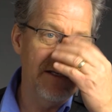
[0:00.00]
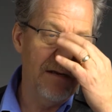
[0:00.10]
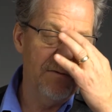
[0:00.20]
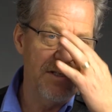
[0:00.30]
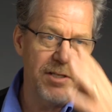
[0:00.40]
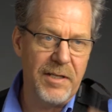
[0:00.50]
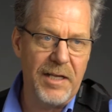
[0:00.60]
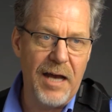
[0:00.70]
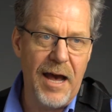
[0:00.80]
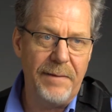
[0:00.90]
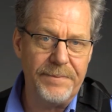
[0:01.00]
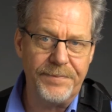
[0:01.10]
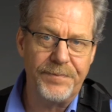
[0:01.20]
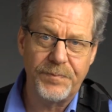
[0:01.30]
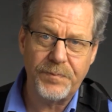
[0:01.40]
originally got
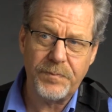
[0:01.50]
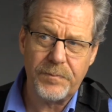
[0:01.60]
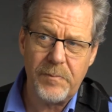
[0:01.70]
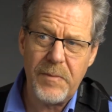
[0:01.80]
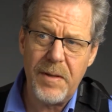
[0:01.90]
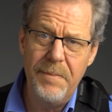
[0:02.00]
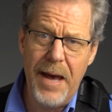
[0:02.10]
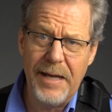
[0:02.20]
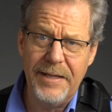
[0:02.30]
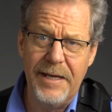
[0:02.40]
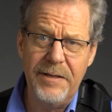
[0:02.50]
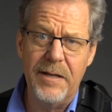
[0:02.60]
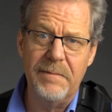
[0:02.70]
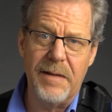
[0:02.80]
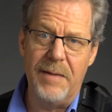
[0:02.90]
back then.
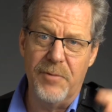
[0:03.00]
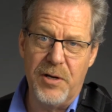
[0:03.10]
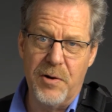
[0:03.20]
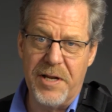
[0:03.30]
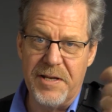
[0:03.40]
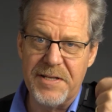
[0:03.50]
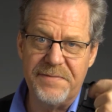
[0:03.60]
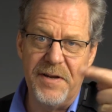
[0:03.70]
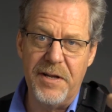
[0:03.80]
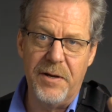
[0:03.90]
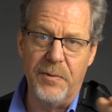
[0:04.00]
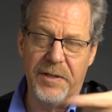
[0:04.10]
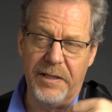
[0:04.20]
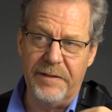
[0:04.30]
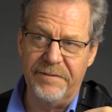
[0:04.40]
I'm recording this video
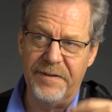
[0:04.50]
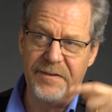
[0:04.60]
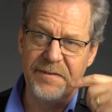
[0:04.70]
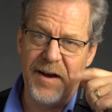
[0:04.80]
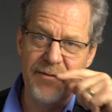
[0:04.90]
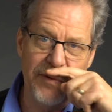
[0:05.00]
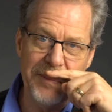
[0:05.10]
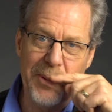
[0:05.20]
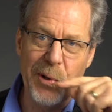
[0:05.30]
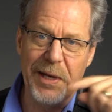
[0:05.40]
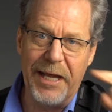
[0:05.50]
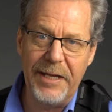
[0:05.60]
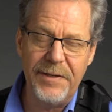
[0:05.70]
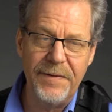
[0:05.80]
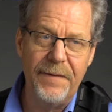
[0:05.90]
with the 55
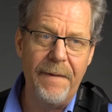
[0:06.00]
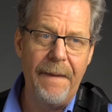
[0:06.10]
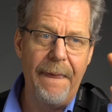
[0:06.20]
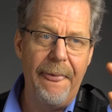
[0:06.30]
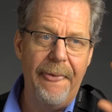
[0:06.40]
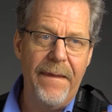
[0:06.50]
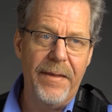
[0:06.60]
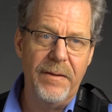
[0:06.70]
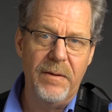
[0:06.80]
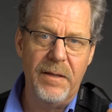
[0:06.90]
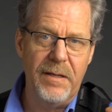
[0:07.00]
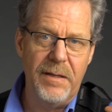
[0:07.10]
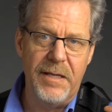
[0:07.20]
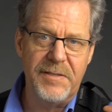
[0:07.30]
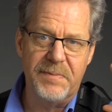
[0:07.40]
1.8.
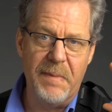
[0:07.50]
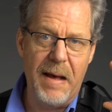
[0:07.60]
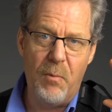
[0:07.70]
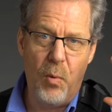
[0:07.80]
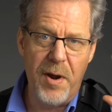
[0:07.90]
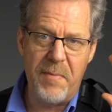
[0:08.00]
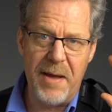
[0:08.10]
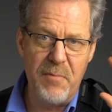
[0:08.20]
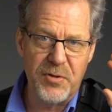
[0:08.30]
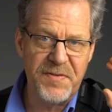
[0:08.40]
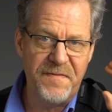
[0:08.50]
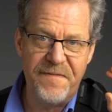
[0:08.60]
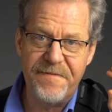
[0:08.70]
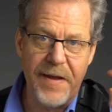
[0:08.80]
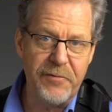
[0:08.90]
It's one of my most
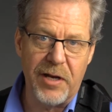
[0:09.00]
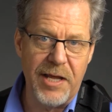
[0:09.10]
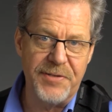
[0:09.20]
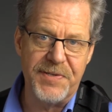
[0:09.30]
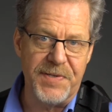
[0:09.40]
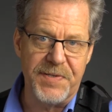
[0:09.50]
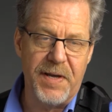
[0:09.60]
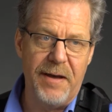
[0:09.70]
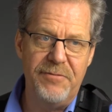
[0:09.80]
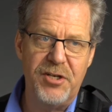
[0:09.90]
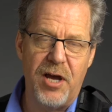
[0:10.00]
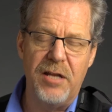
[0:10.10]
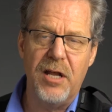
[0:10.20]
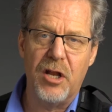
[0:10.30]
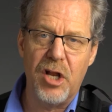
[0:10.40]
favorite lenses. I've
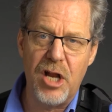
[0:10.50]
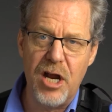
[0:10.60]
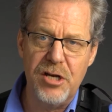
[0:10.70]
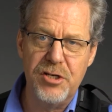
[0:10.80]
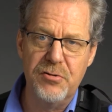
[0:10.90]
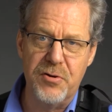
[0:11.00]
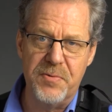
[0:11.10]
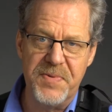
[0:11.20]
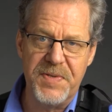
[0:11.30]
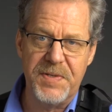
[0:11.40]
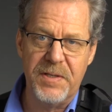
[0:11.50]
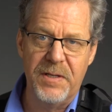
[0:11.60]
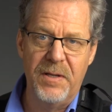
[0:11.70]
shot large groups